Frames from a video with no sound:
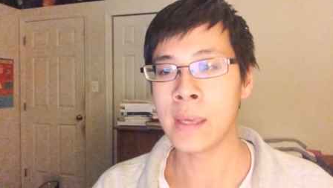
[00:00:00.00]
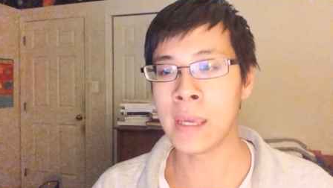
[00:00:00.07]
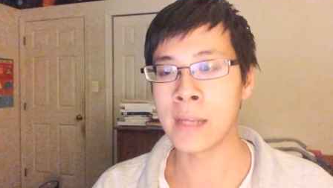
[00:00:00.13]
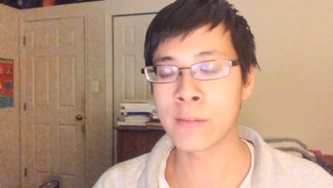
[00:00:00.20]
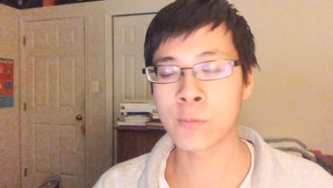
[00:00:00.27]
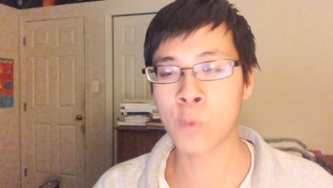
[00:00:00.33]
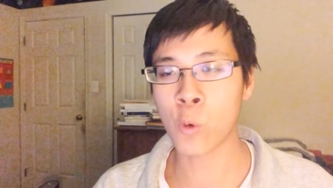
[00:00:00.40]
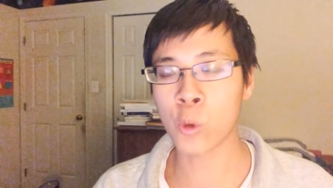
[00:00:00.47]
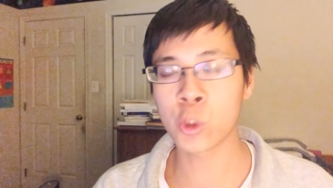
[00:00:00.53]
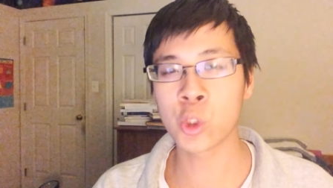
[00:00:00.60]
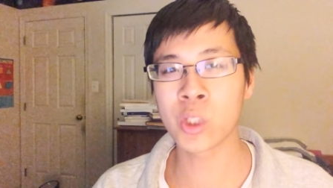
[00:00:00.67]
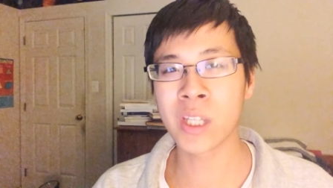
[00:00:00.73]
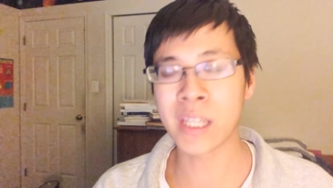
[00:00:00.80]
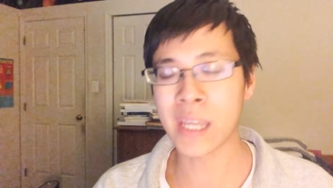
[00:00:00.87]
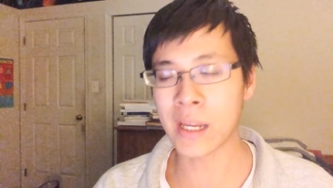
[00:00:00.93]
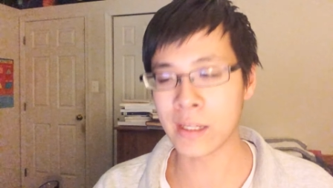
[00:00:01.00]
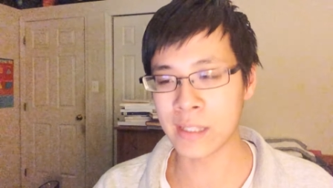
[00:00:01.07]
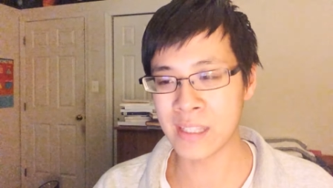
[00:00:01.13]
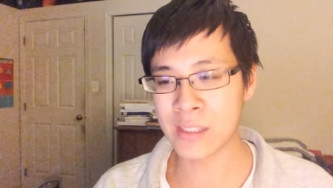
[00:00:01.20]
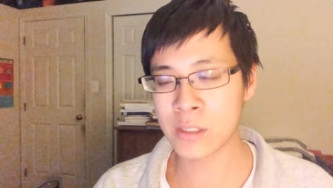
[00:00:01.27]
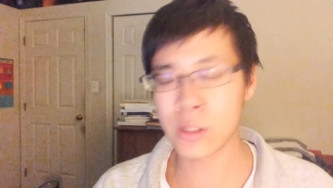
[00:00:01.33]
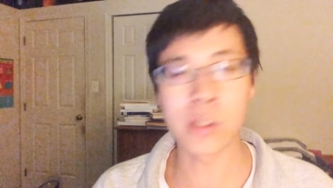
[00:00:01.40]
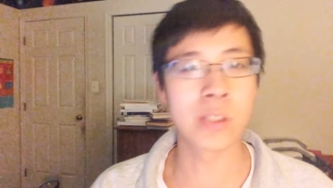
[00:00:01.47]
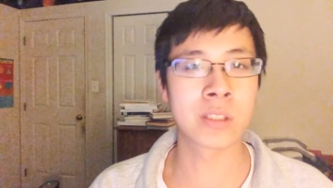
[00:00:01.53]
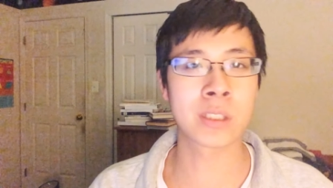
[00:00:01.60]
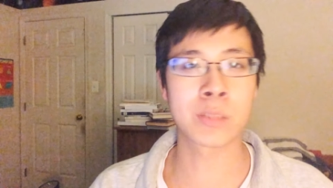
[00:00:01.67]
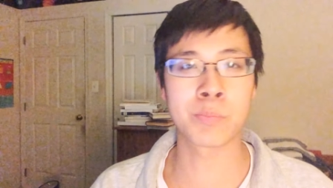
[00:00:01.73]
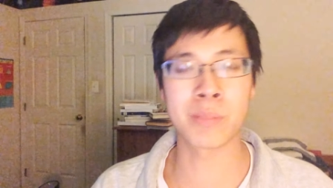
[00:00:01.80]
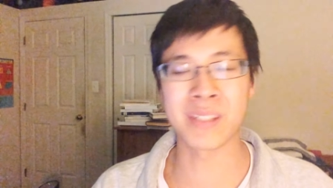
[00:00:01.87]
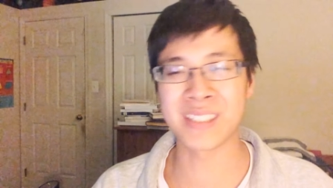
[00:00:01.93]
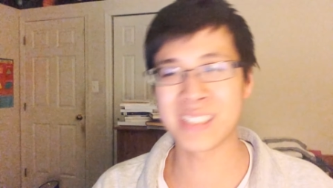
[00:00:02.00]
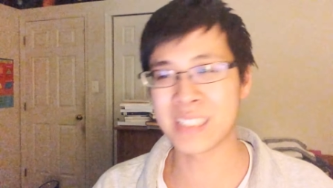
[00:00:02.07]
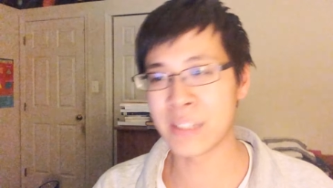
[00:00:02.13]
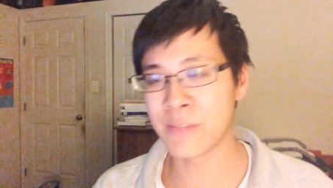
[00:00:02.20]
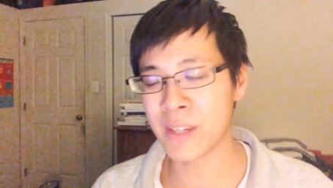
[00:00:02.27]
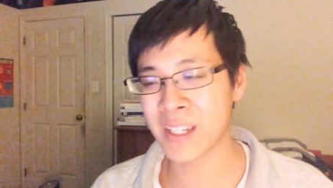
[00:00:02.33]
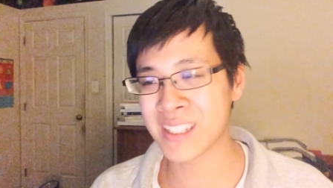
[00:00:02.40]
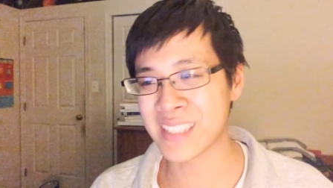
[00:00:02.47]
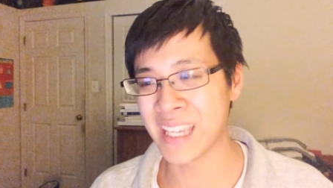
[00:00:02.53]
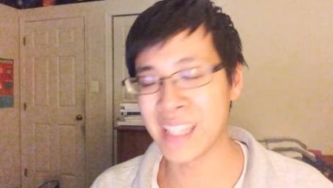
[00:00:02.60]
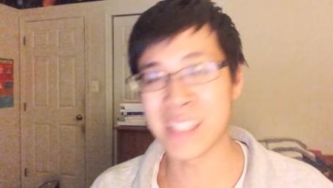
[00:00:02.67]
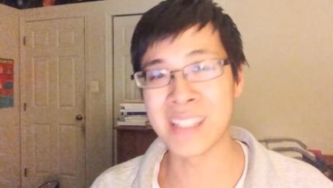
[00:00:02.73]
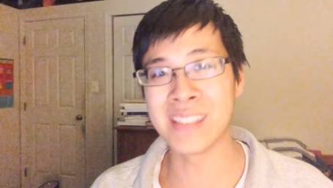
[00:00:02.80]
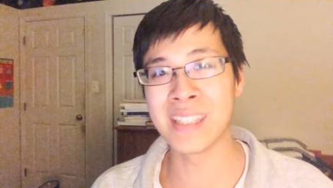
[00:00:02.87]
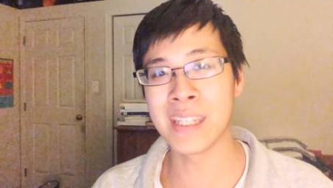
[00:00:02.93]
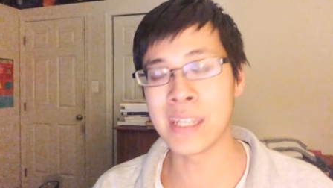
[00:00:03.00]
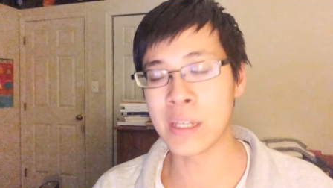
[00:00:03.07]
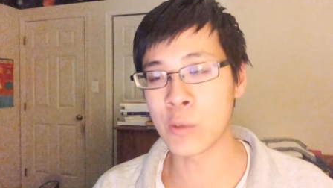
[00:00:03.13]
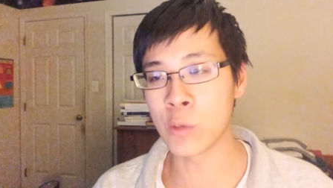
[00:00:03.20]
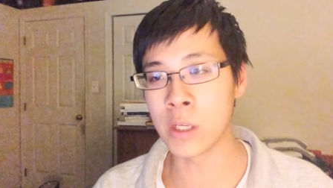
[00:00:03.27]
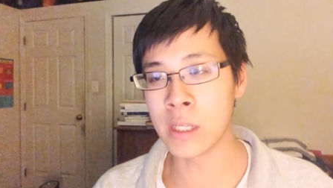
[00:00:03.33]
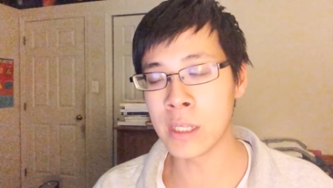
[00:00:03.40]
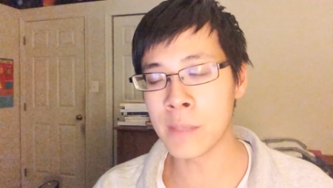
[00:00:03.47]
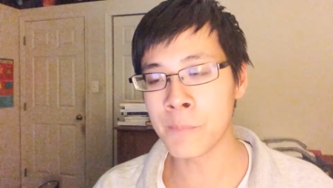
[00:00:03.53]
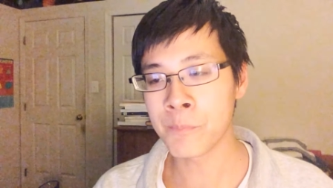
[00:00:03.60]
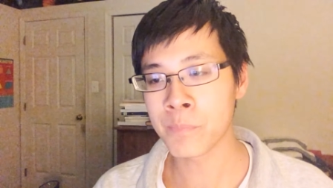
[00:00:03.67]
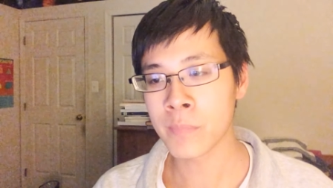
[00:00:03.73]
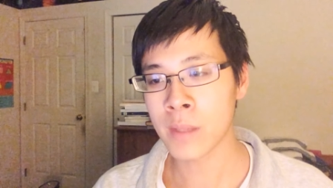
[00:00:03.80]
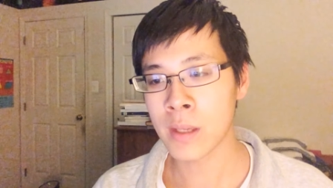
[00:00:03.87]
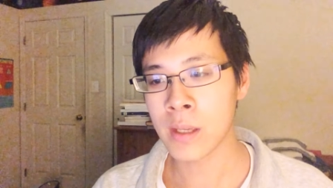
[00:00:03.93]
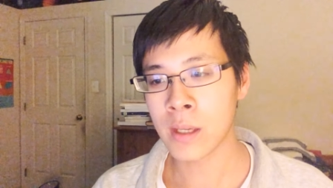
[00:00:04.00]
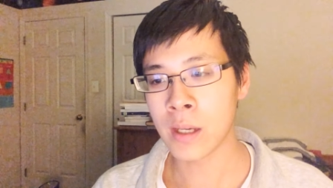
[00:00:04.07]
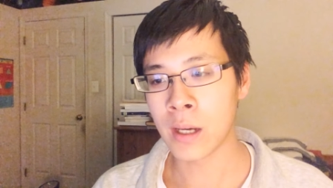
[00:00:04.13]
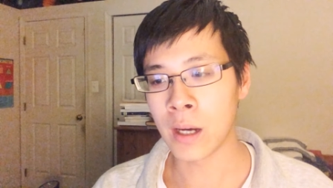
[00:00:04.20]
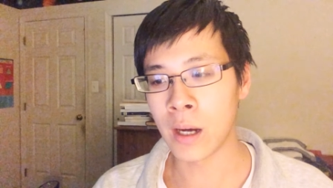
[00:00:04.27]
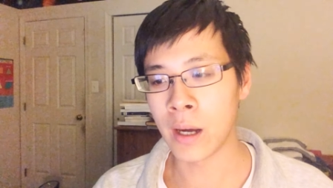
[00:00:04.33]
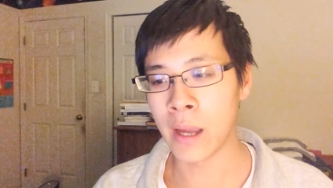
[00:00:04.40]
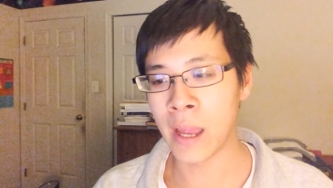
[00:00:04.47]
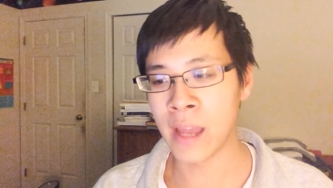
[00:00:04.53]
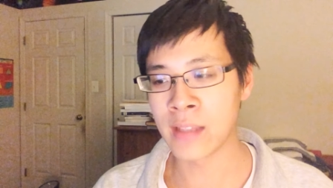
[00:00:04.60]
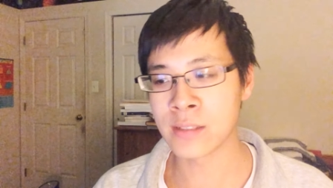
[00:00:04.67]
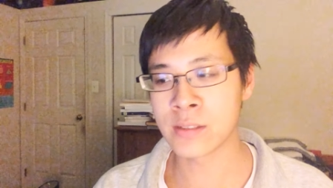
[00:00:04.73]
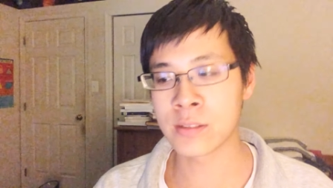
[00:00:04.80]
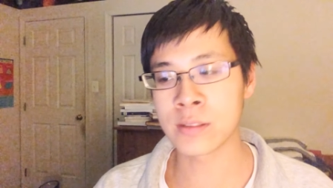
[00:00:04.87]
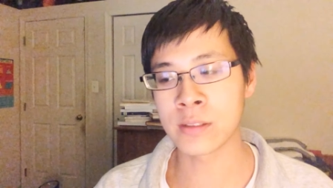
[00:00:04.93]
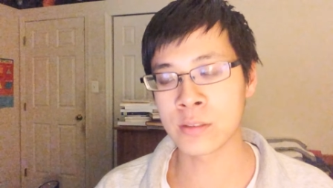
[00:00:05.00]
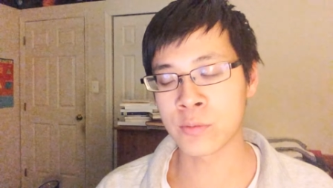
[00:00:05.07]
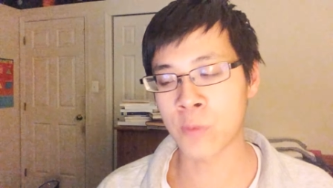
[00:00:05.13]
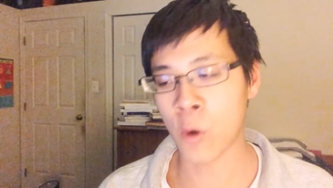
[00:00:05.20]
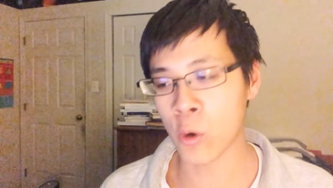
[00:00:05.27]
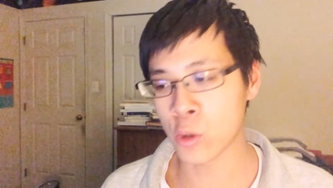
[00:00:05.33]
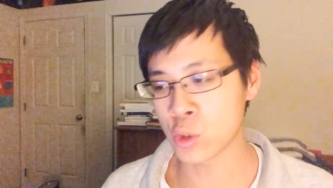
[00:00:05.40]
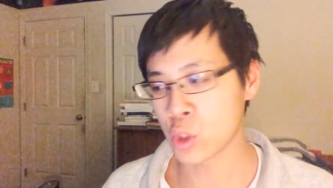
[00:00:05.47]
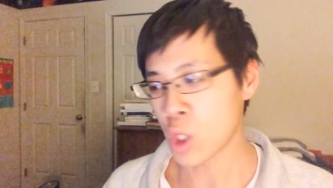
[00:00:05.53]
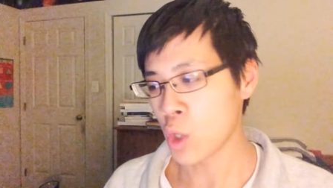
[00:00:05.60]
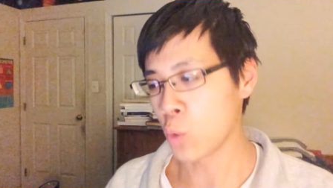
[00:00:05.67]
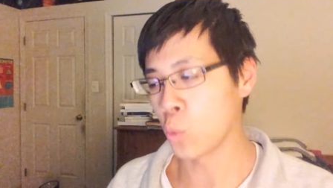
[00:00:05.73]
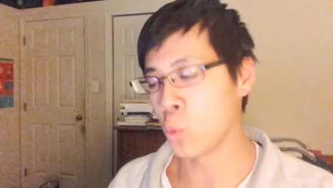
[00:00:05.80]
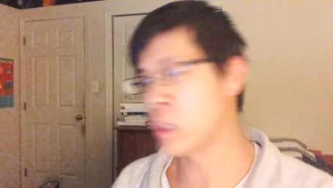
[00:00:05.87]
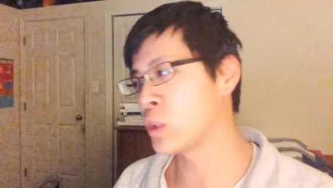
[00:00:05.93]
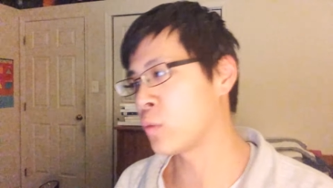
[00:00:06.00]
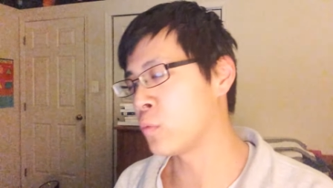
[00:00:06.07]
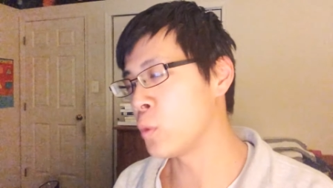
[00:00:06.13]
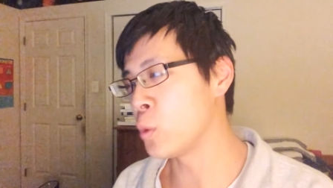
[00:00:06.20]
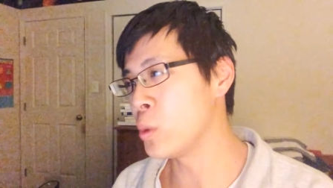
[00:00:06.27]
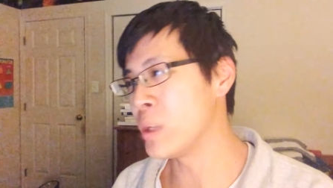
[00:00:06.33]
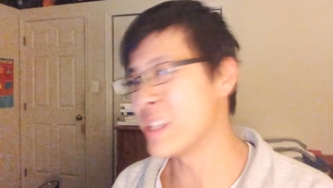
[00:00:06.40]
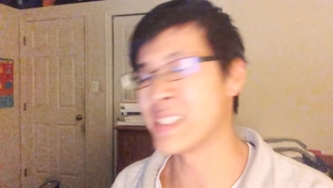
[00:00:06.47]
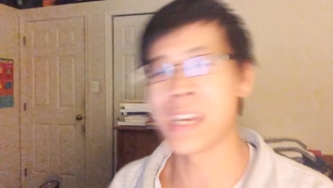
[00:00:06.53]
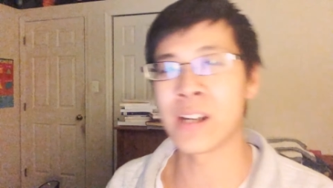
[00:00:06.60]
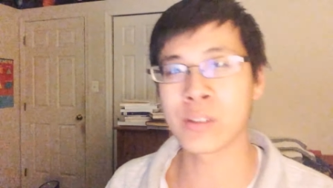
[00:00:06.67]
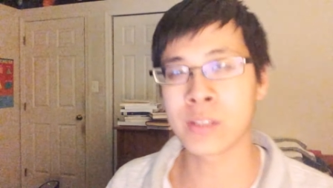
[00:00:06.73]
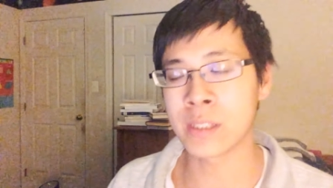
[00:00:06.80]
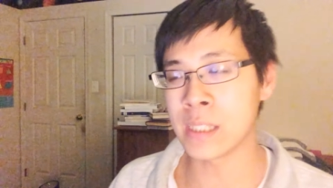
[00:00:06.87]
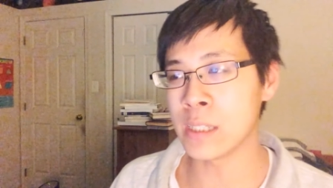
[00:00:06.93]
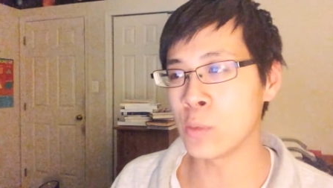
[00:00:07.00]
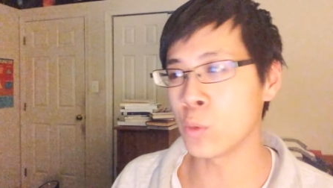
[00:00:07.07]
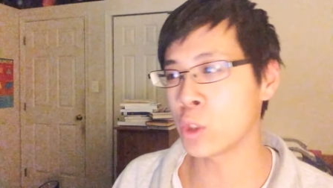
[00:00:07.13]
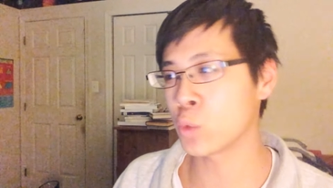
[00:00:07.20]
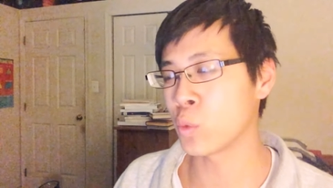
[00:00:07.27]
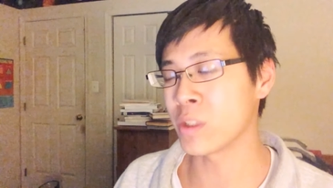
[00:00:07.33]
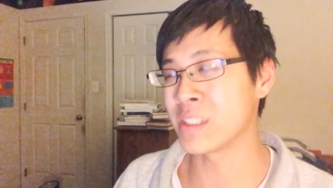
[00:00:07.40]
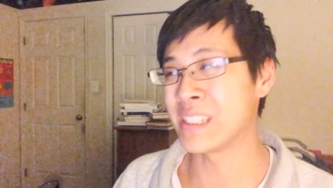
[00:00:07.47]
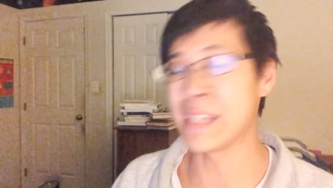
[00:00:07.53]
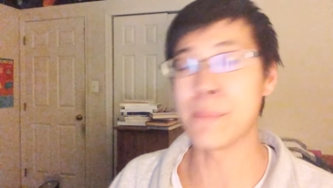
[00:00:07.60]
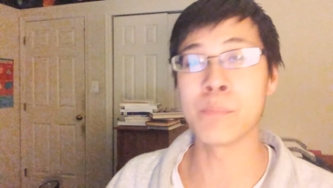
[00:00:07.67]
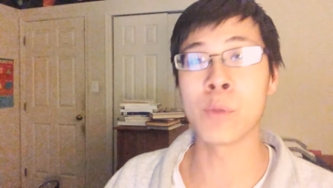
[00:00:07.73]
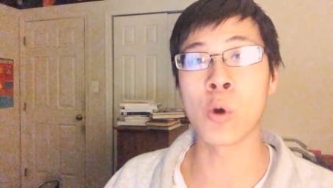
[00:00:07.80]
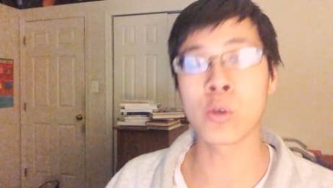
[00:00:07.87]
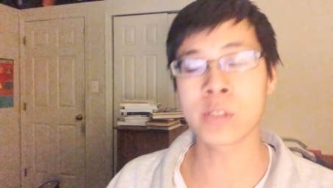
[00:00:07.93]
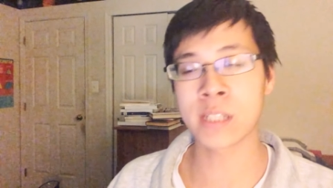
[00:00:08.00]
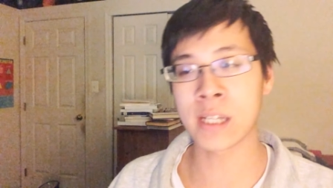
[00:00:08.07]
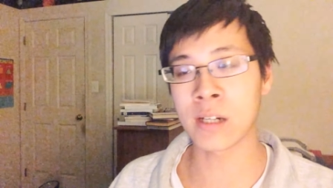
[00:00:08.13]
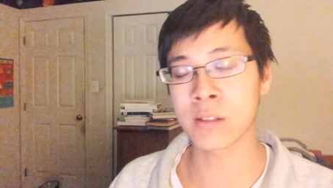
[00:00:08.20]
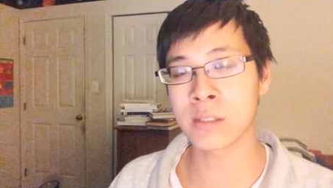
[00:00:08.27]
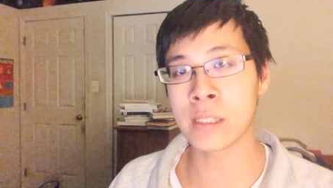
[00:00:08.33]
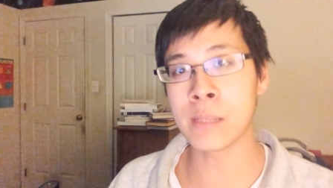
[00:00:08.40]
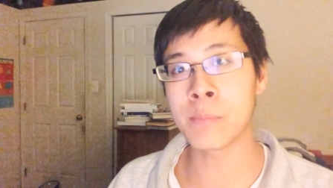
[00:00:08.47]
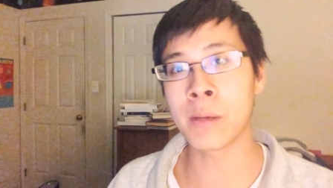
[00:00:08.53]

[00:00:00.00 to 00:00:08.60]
And of course, you can get into the specifics and the nitty gritty uh, as, as far as which food is healthy, which one's the most healthy.